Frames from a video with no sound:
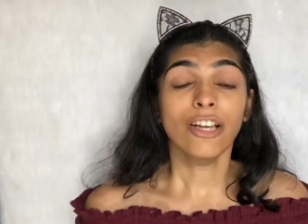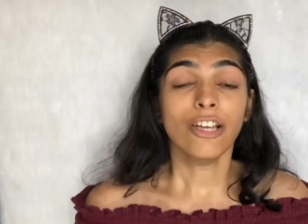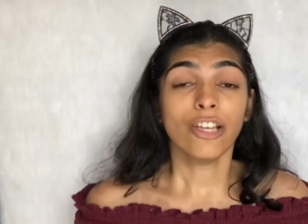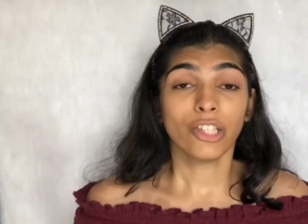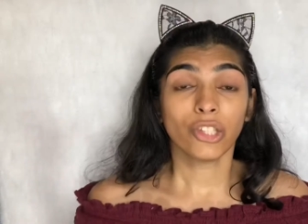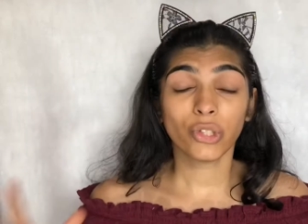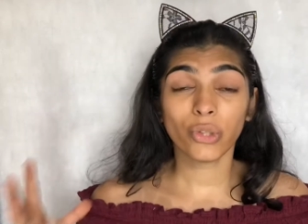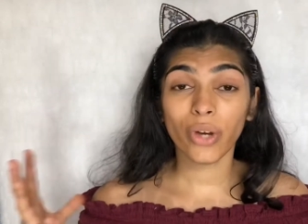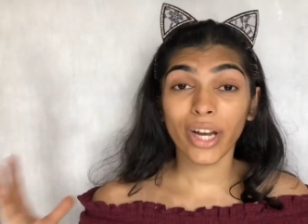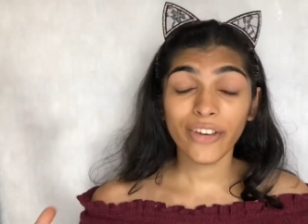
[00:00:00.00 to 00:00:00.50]

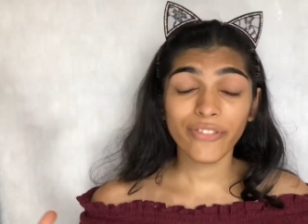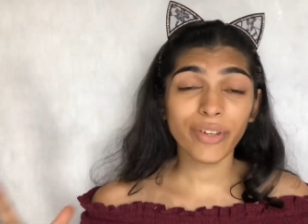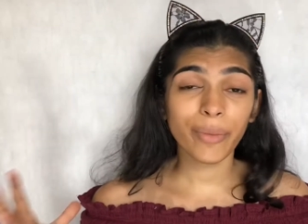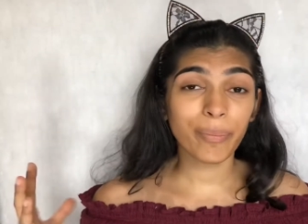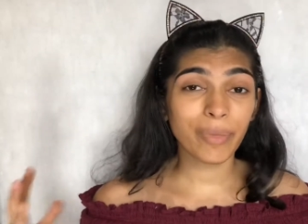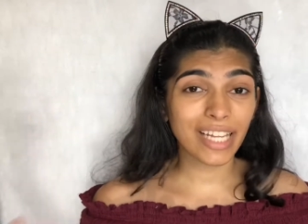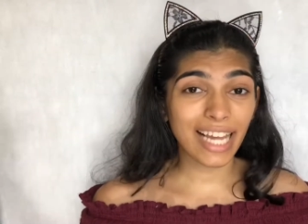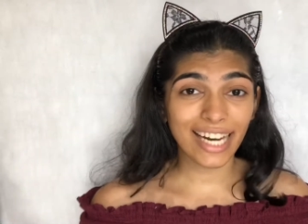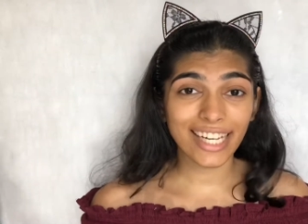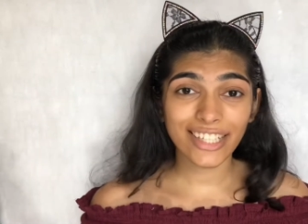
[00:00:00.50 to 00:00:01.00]
So I've
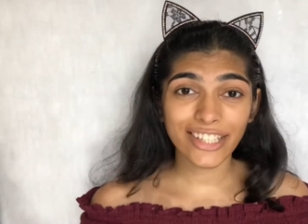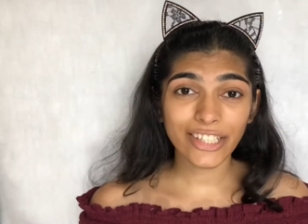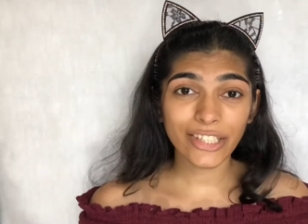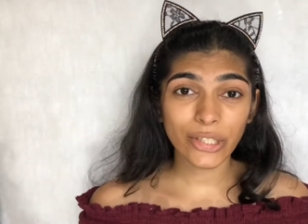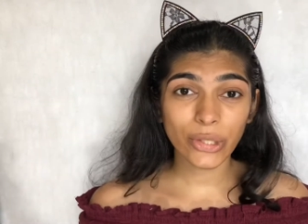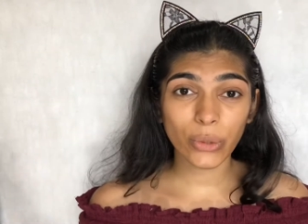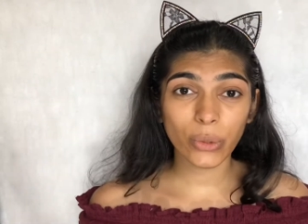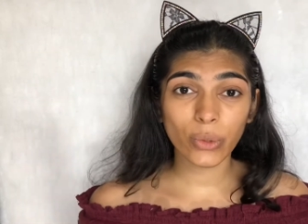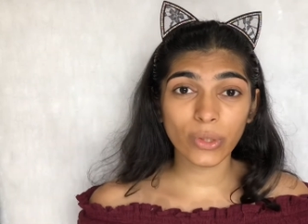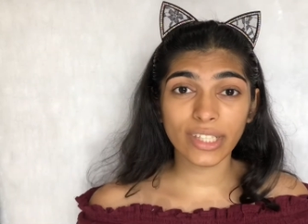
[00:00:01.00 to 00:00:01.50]
applied the
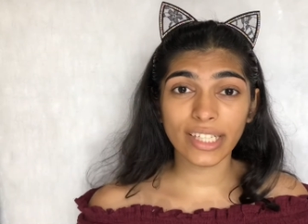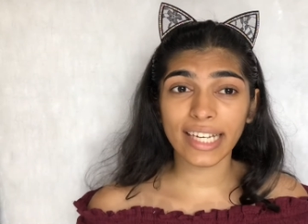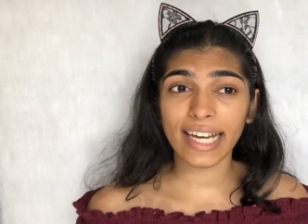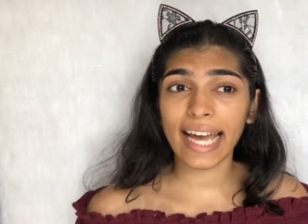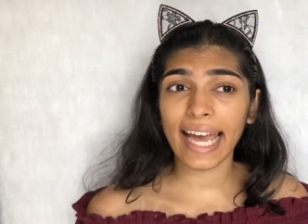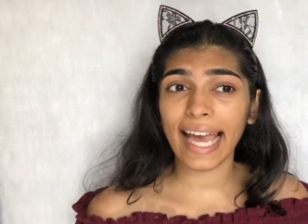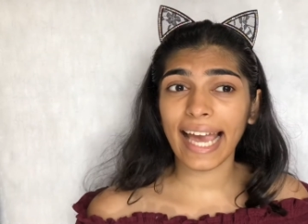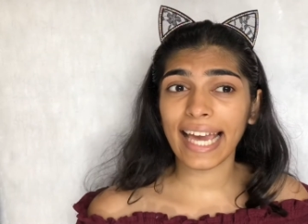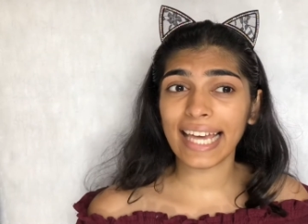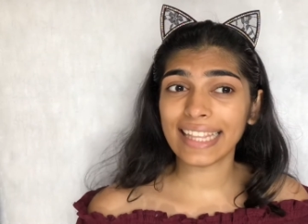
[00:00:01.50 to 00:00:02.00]

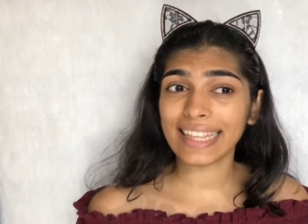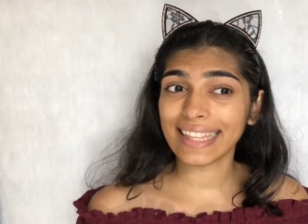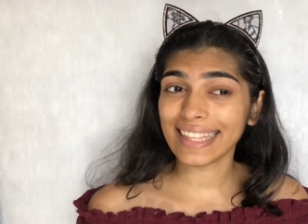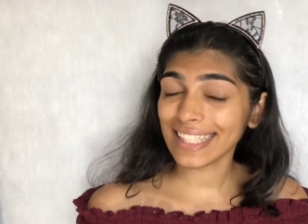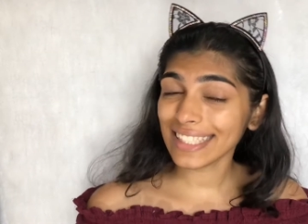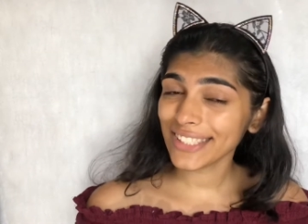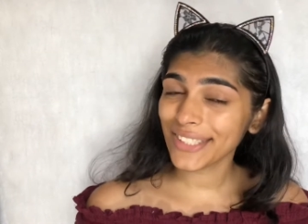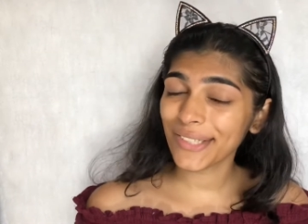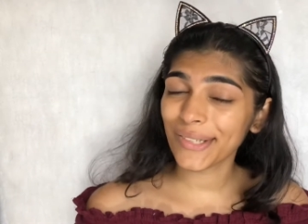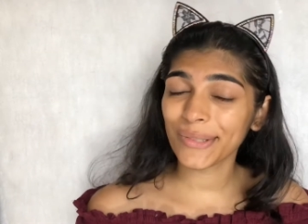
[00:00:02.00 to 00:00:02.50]
toner and
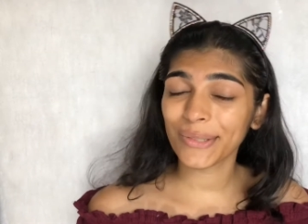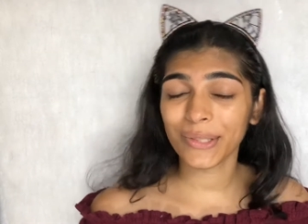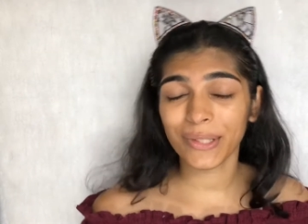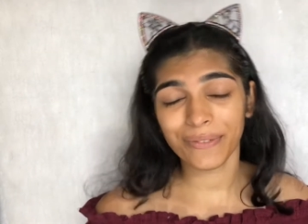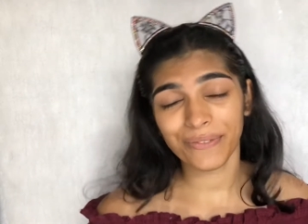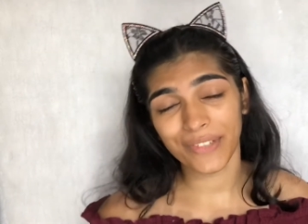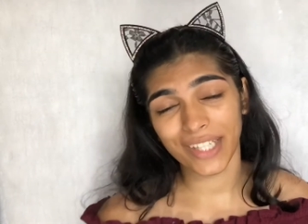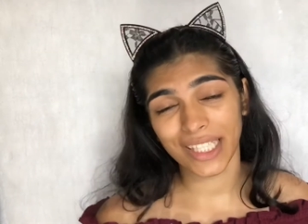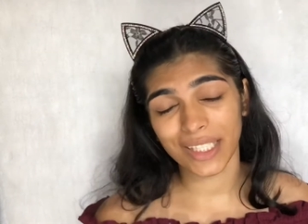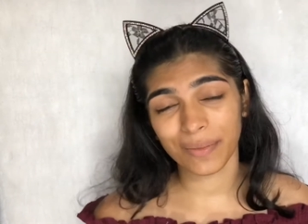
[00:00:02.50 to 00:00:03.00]
let's use
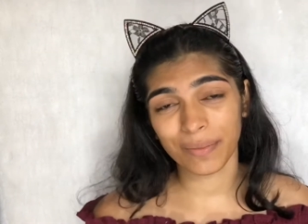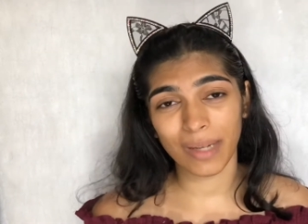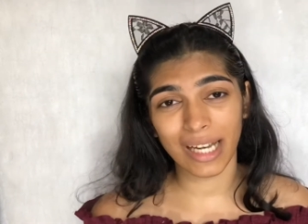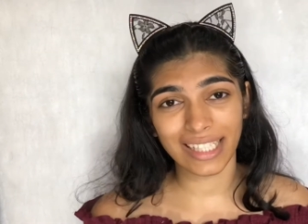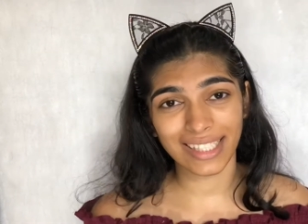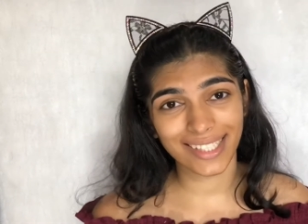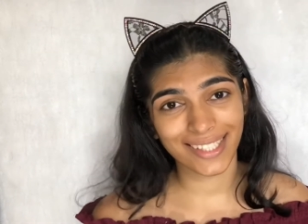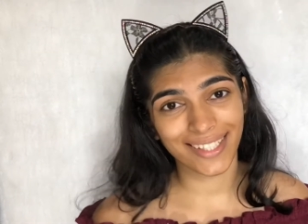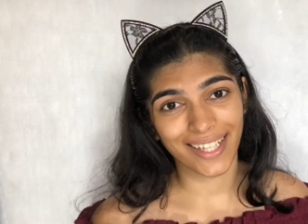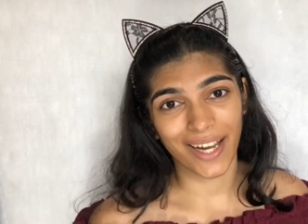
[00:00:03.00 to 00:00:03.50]
the face
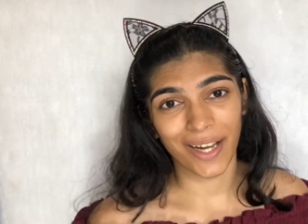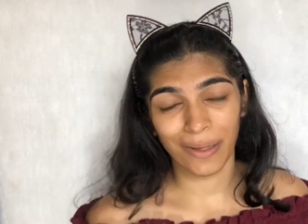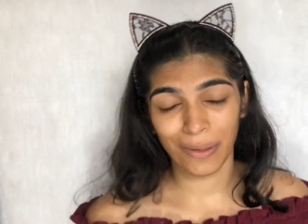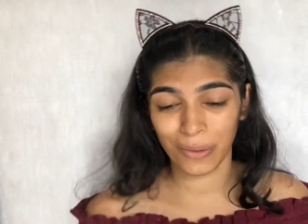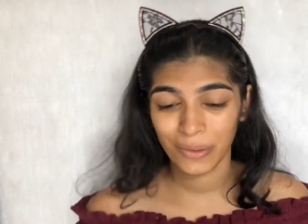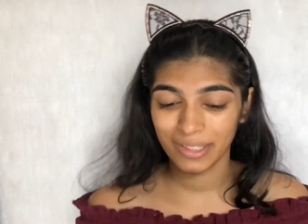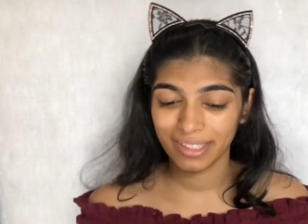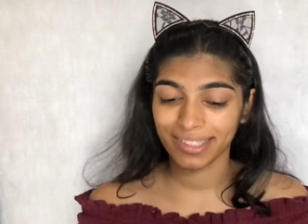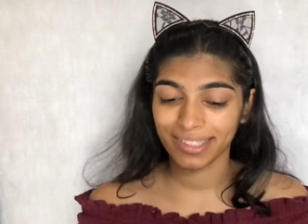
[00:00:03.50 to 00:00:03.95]
mask now.